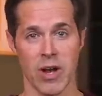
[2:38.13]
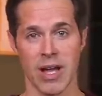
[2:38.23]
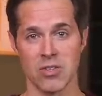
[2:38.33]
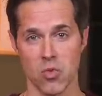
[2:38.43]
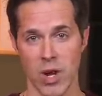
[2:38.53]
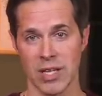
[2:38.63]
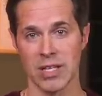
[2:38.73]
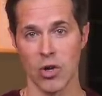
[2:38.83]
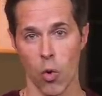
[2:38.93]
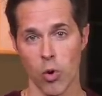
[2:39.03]
had
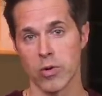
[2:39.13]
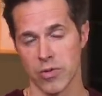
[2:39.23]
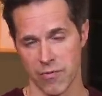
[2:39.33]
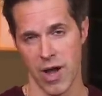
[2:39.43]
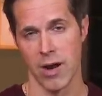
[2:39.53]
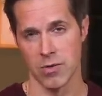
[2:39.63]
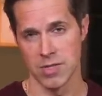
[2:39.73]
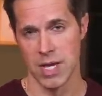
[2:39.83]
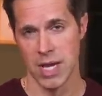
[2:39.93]
directly ordered the fires,